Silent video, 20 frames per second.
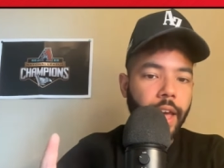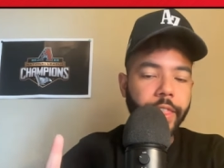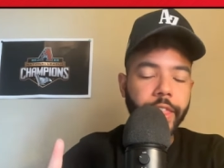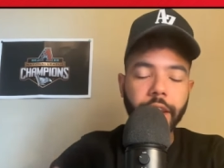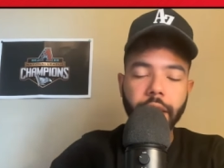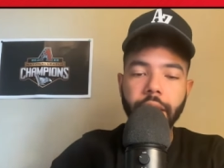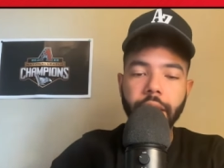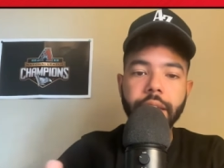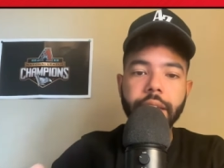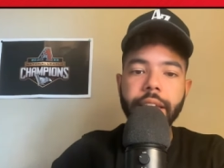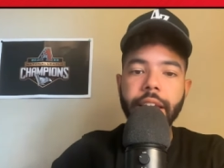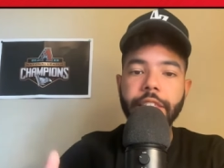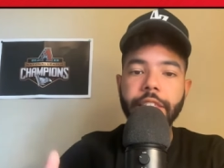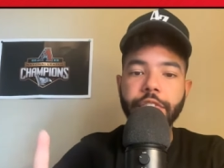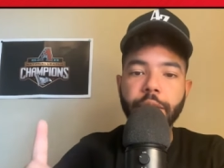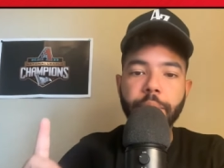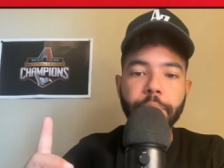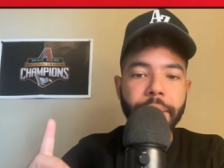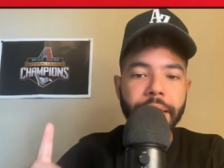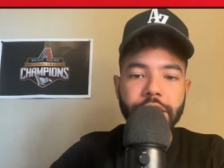And then looking at
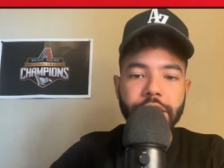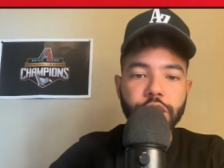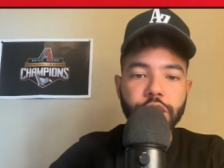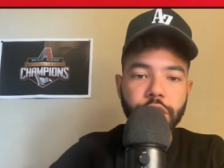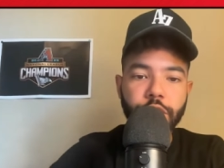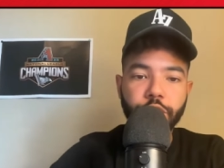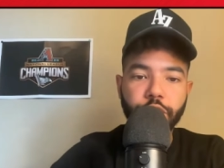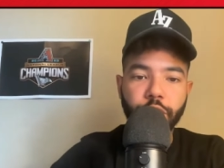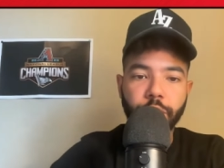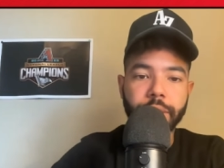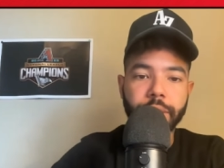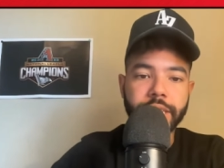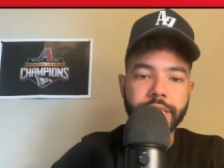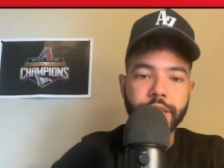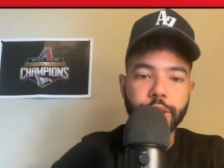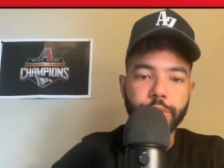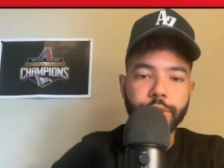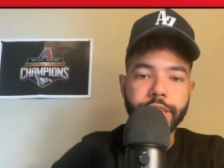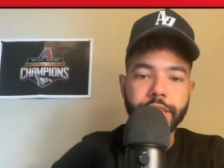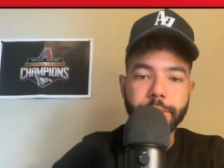the pitching from this
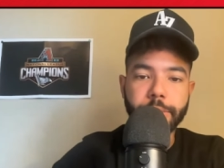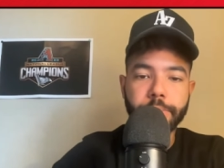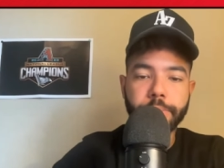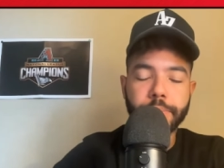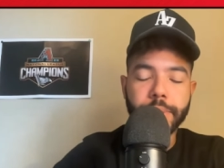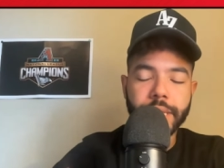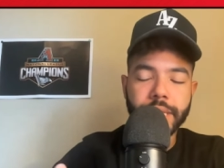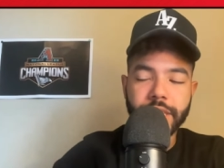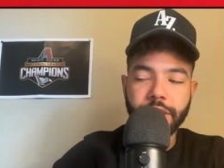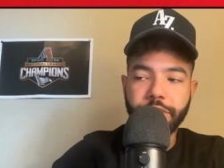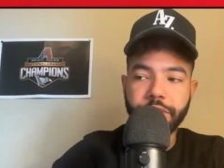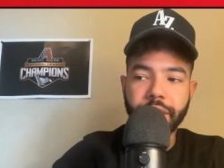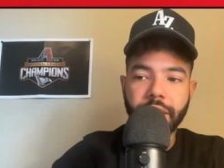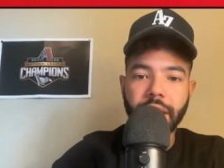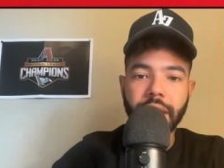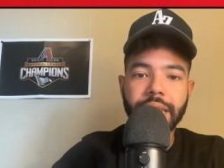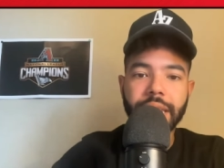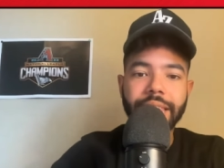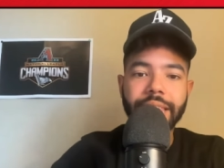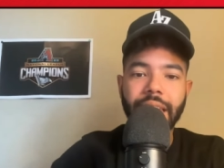series,
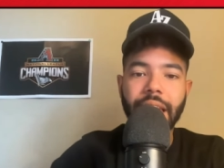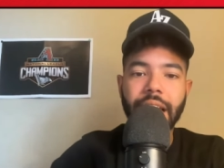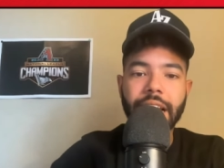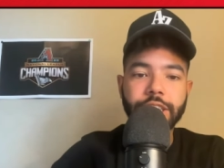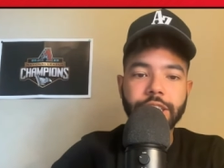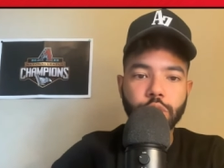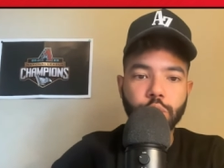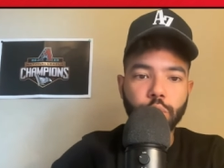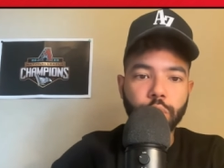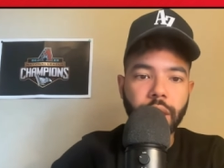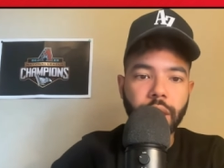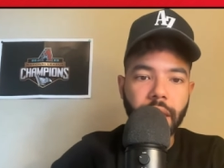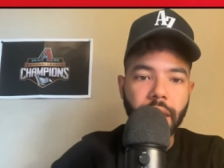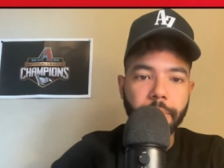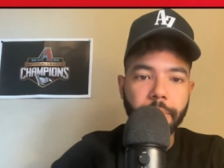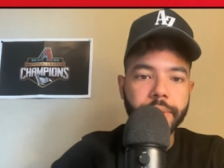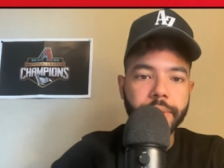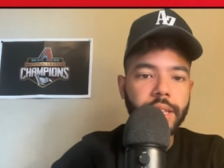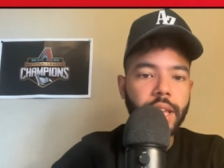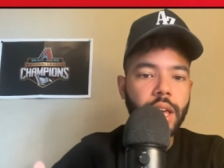specifically the last two
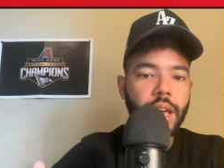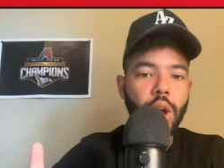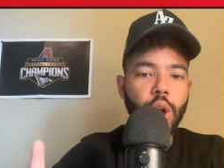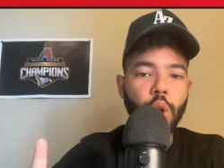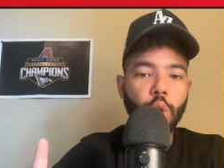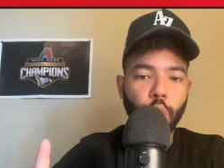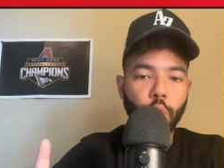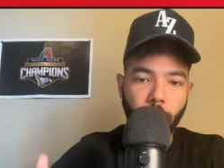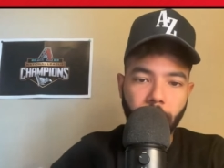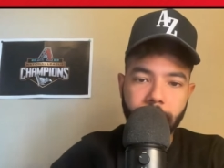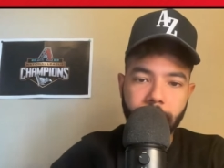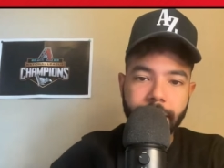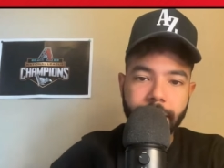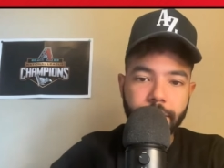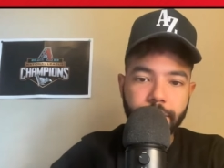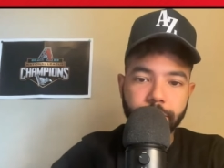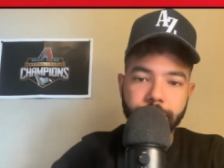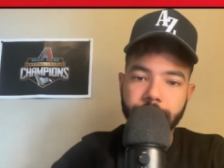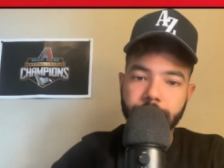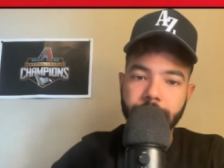games, Ryne
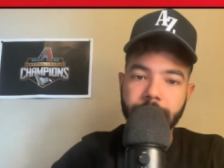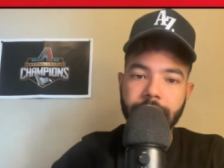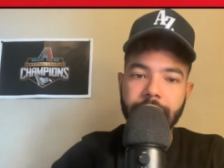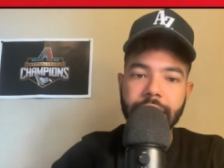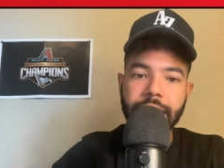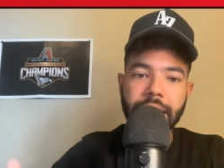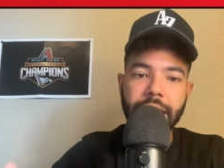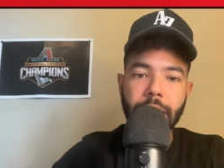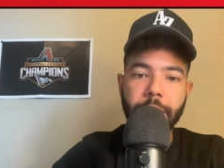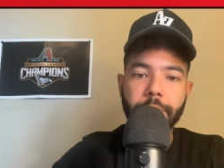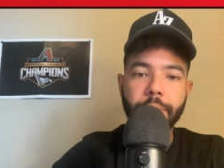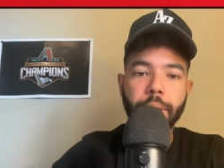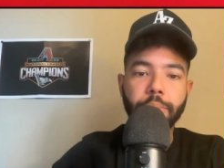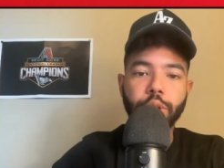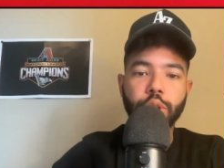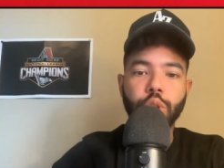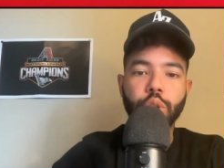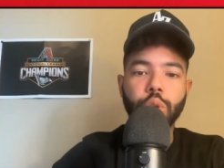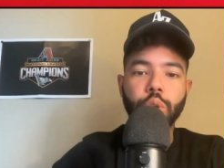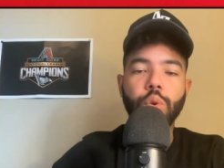Nelson in game
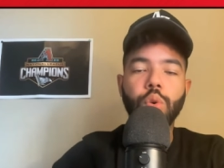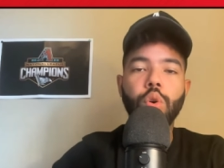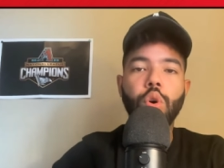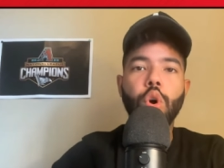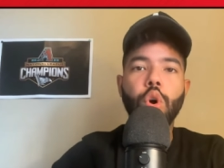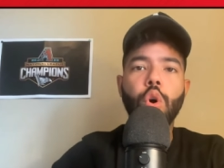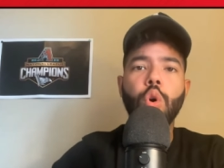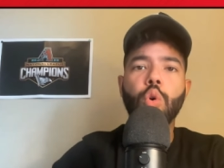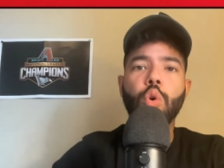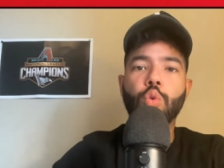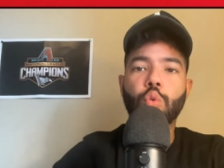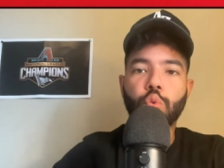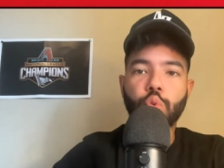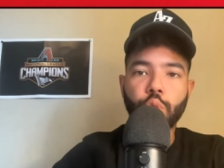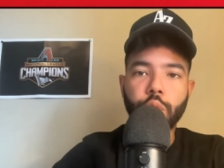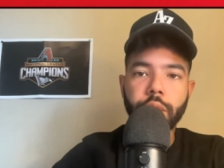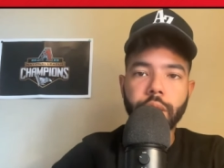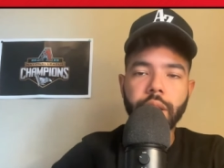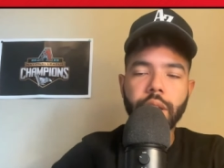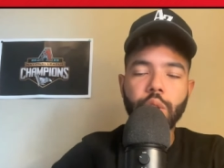number two,
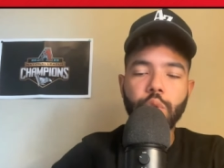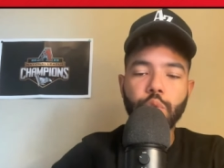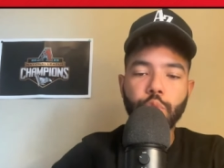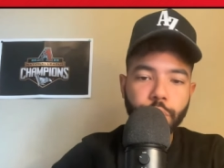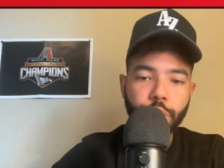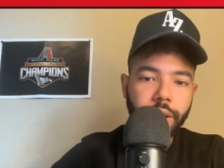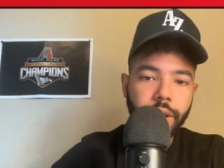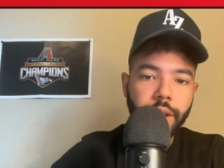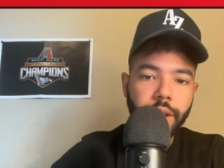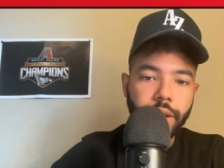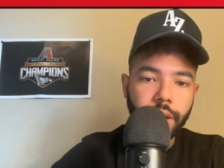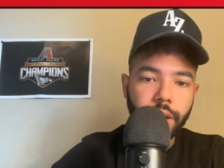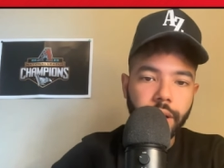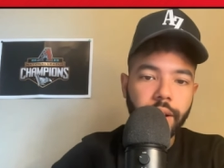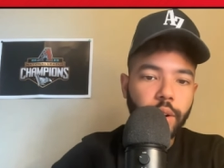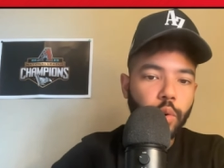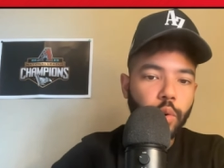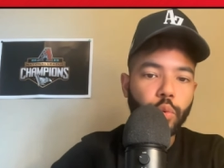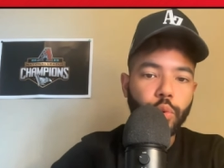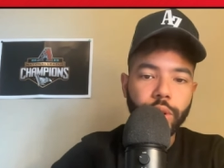really, really
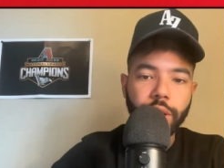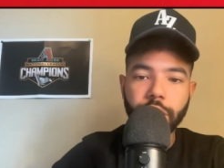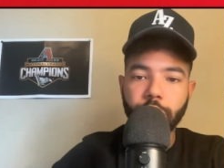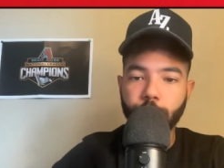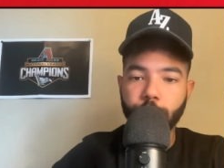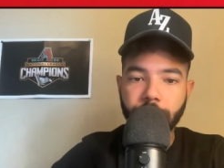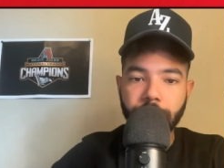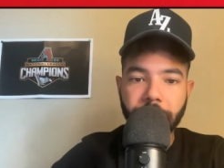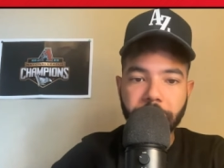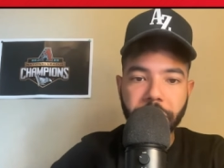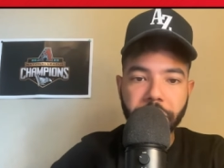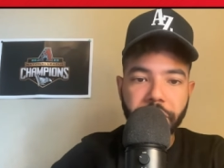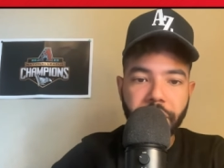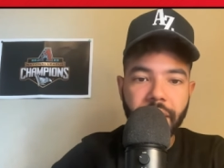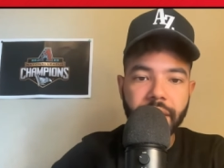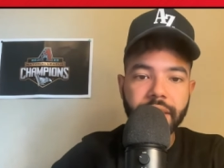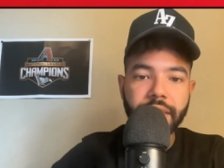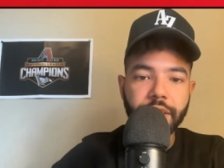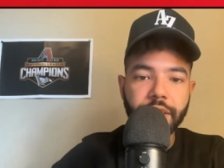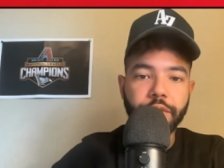good, really, really
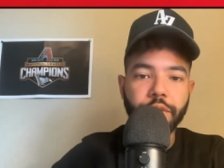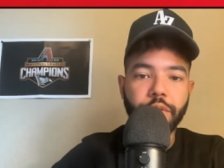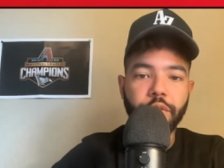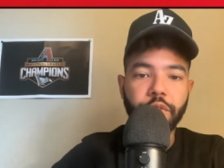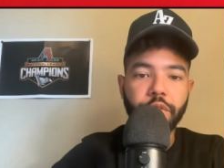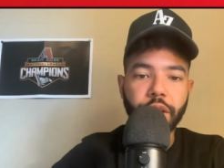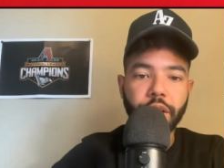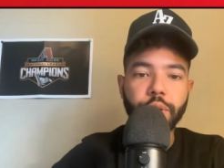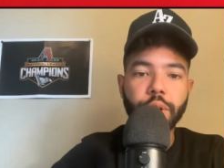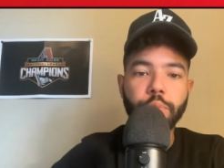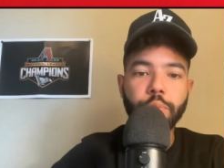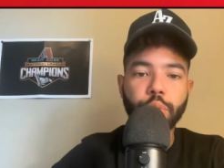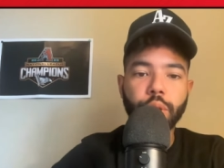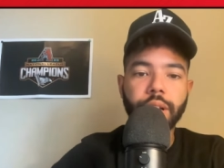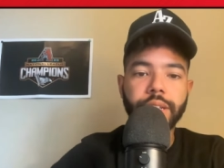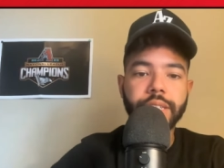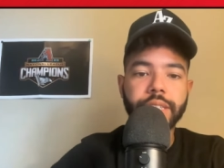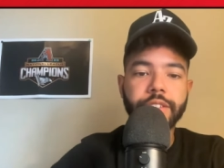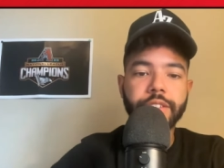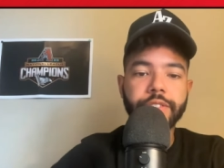effective. Very
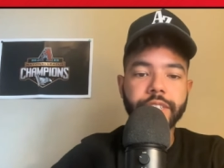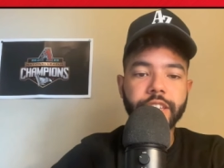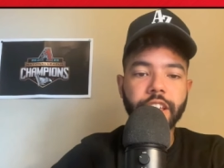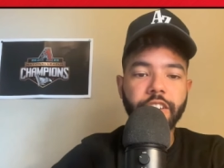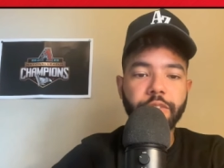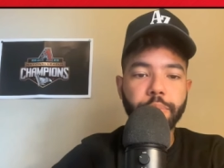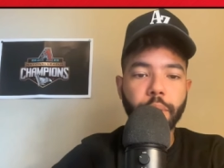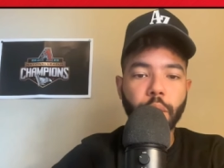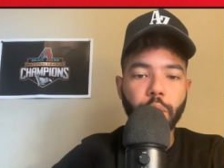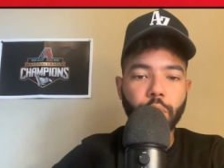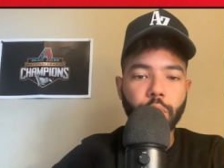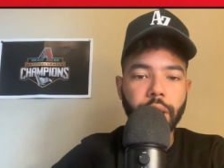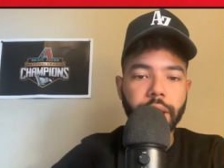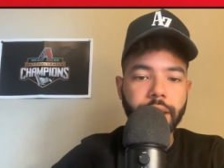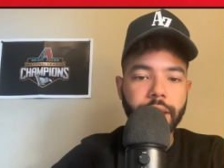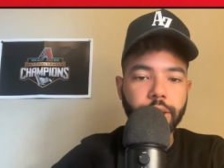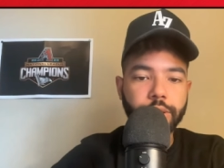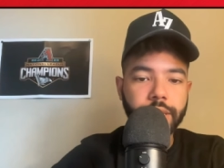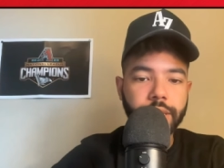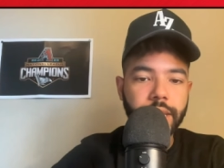impressive stuff by Ryne
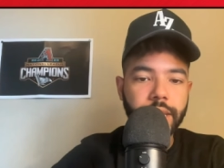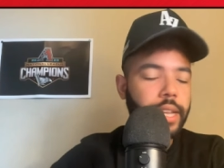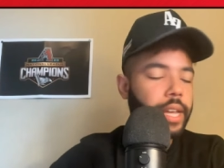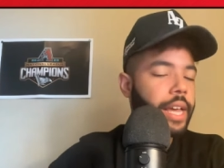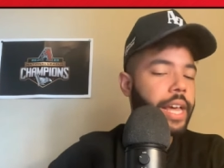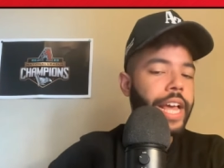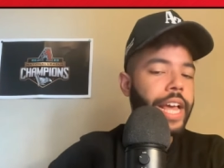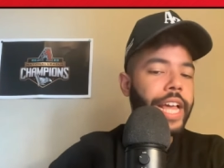Nelson.